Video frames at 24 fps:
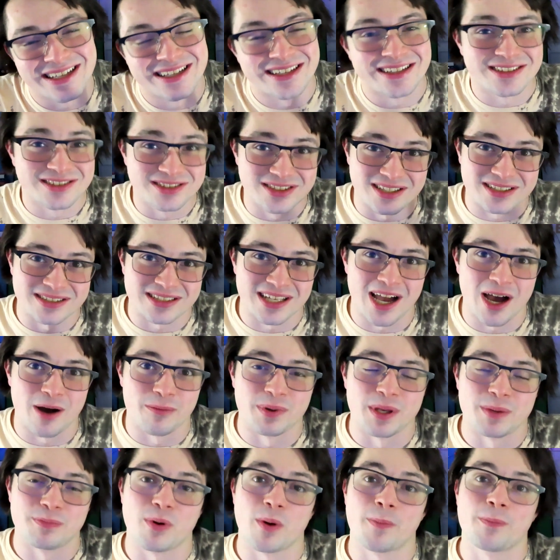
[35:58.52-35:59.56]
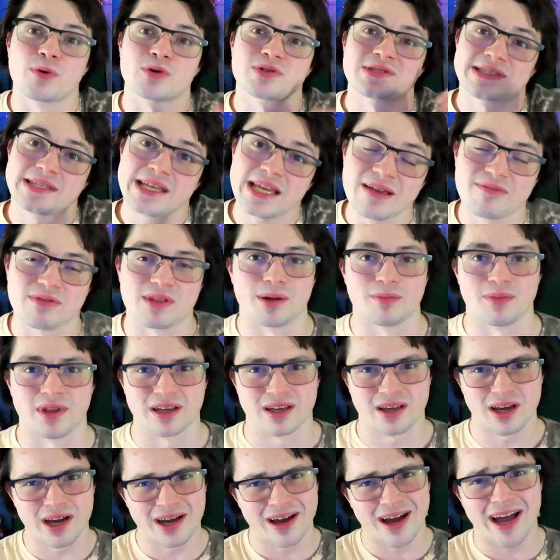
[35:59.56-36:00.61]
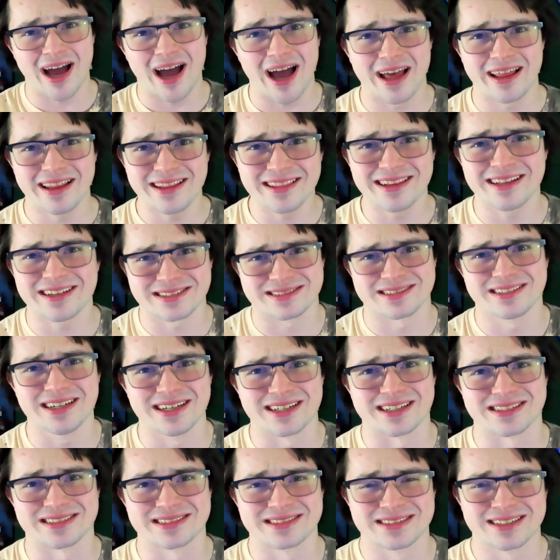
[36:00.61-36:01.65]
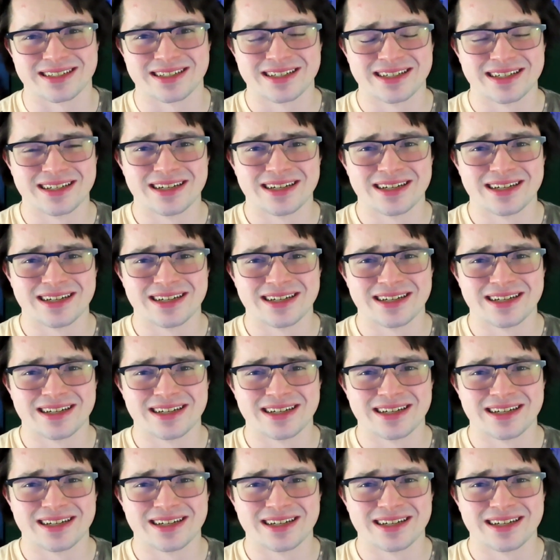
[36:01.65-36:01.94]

It's just how people perceive them. Like, in this list,